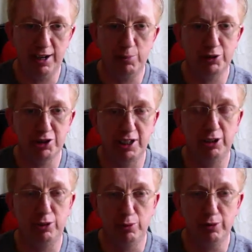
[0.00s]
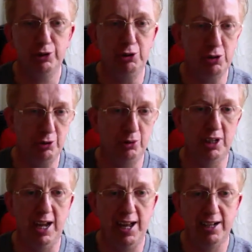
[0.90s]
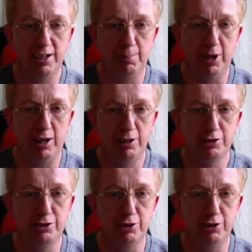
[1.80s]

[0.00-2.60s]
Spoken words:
and we're still doing okay in comparison